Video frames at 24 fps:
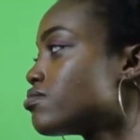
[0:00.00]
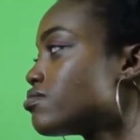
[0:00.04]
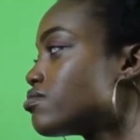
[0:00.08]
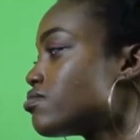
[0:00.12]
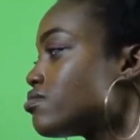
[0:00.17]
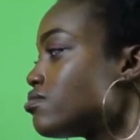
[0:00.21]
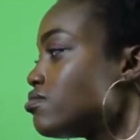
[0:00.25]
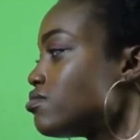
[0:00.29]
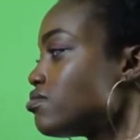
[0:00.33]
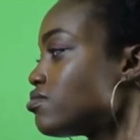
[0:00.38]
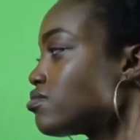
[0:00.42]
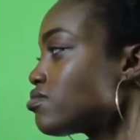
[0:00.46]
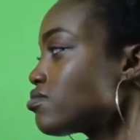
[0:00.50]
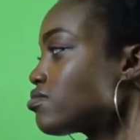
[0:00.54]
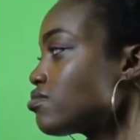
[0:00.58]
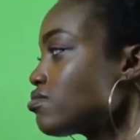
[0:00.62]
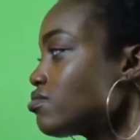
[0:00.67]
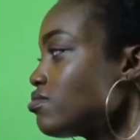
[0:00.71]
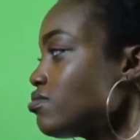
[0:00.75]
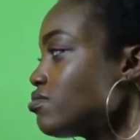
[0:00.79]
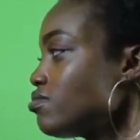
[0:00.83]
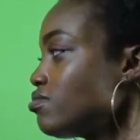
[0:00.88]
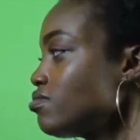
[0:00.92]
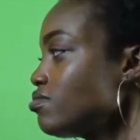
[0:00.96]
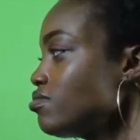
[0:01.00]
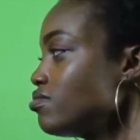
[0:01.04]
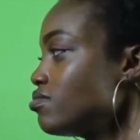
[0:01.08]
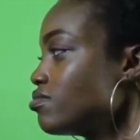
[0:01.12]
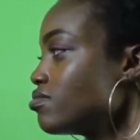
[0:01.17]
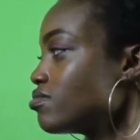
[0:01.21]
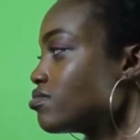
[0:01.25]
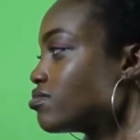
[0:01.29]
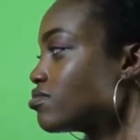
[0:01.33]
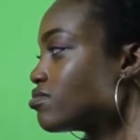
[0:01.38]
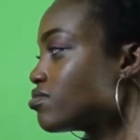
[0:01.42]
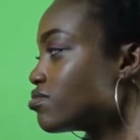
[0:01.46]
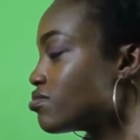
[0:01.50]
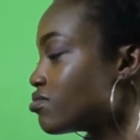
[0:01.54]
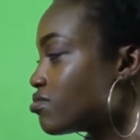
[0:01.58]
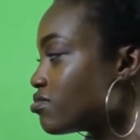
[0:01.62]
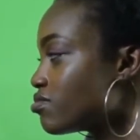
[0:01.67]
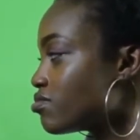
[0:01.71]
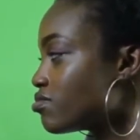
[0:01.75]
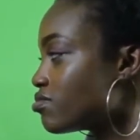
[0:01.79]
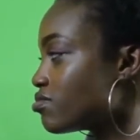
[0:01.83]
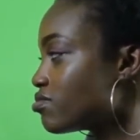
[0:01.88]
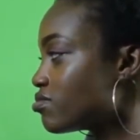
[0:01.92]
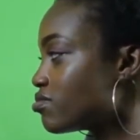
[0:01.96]

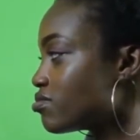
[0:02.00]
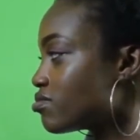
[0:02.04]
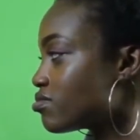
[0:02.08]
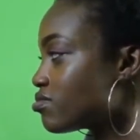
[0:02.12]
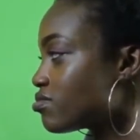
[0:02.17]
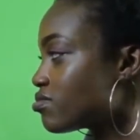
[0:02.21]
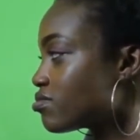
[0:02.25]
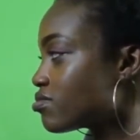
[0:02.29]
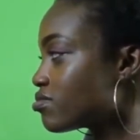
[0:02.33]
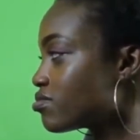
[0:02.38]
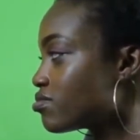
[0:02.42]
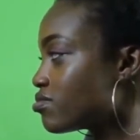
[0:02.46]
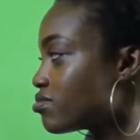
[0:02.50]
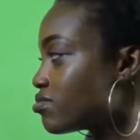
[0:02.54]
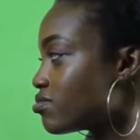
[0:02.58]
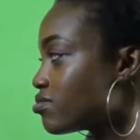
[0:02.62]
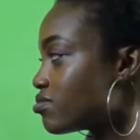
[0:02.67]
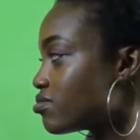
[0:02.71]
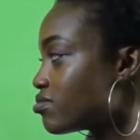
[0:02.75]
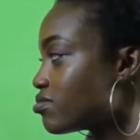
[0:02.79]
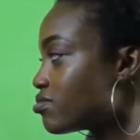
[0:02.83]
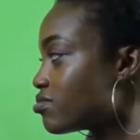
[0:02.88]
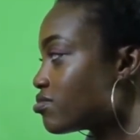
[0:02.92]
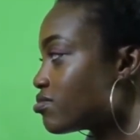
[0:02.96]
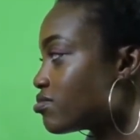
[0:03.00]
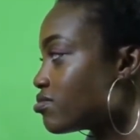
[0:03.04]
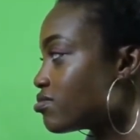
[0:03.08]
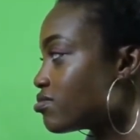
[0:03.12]
(not speaking)